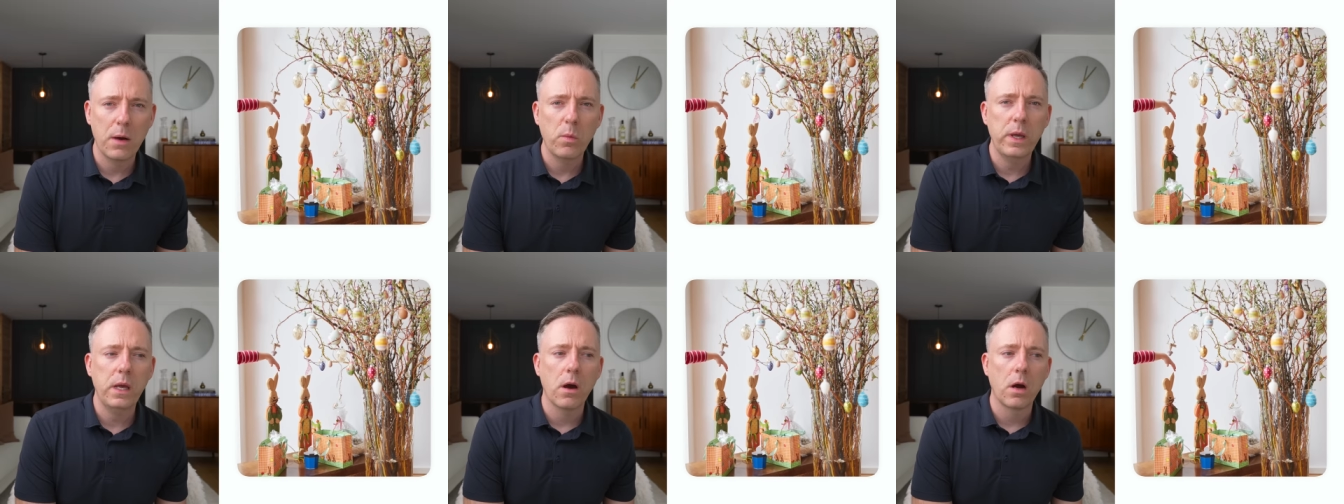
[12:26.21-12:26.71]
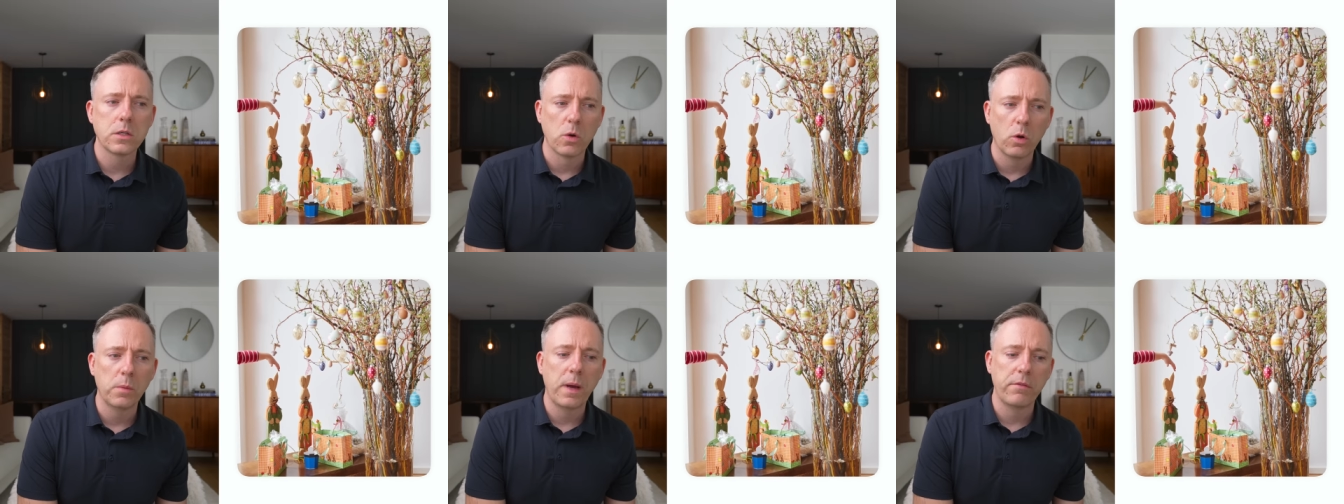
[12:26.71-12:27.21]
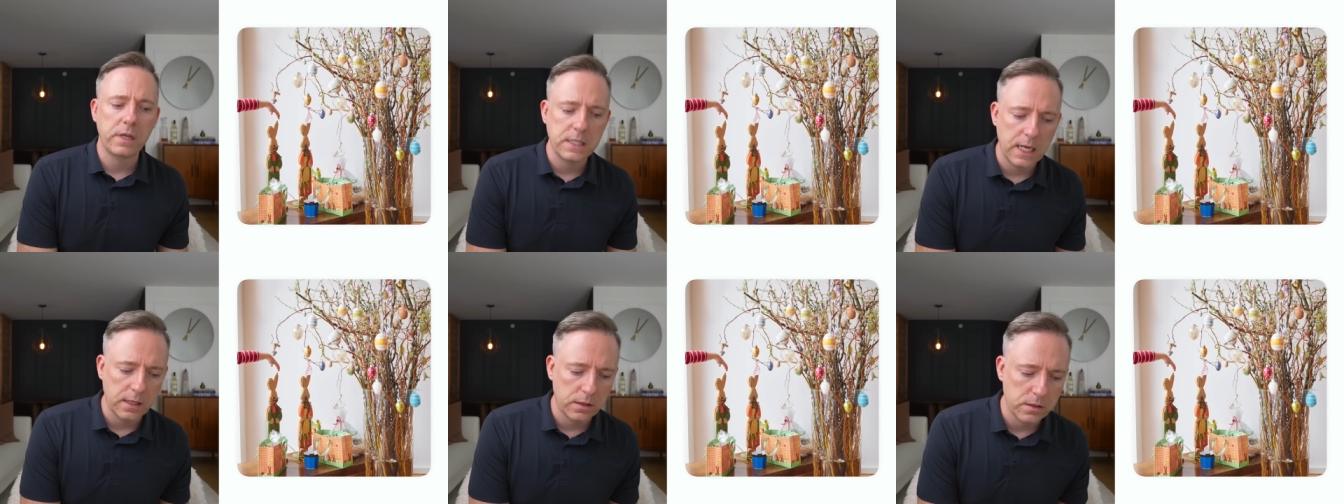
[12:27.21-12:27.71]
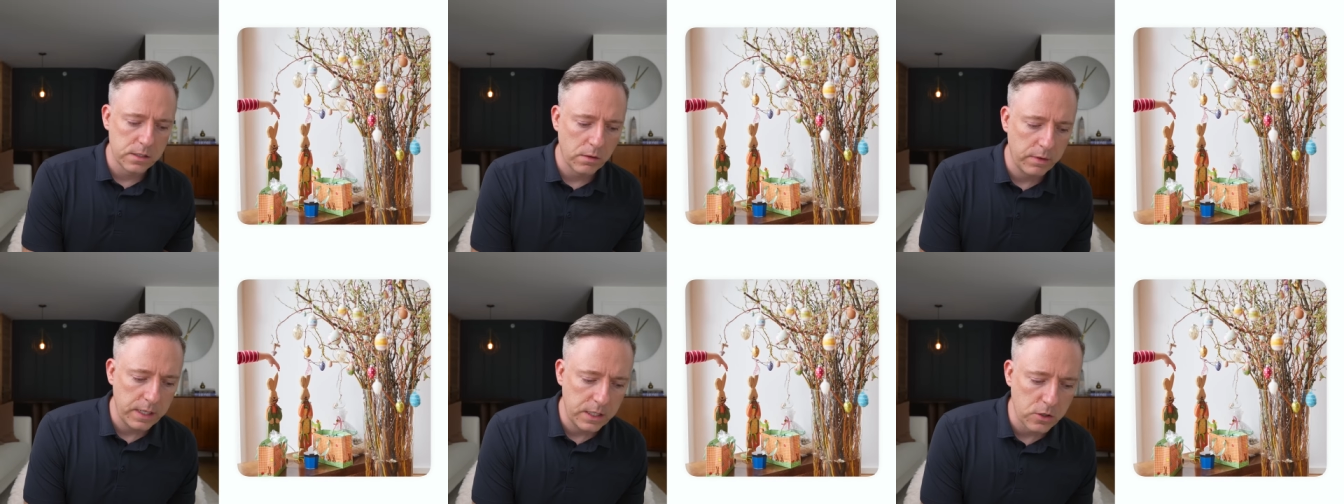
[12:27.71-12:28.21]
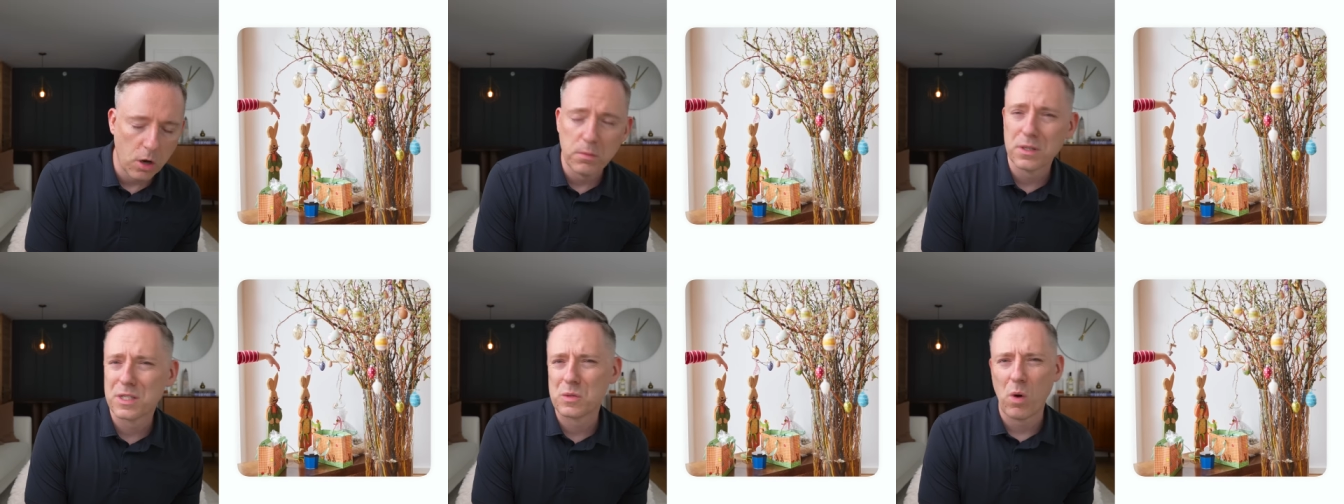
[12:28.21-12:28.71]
we are told by retailers that we need to almost